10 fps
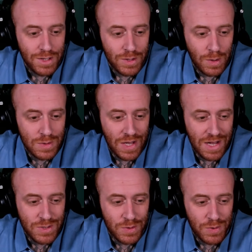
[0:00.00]
Ghost
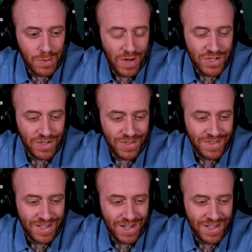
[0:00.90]
answered the question
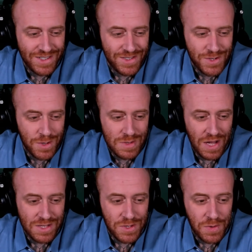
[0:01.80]
that I chose
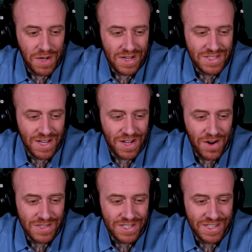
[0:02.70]
not to. Said
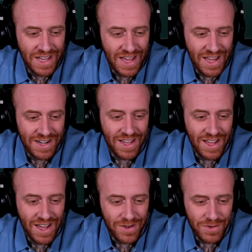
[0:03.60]
heretic and
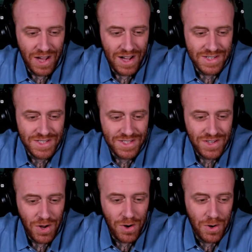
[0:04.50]
heterodox
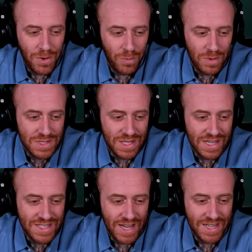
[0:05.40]
are words like
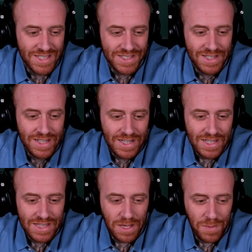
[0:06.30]
Satan.
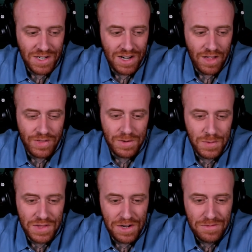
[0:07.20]
They mean nothing
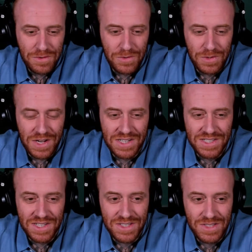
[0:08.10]
without further
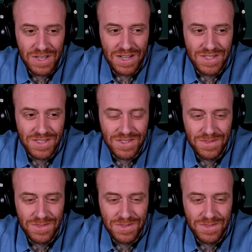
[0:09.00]
context. Yes.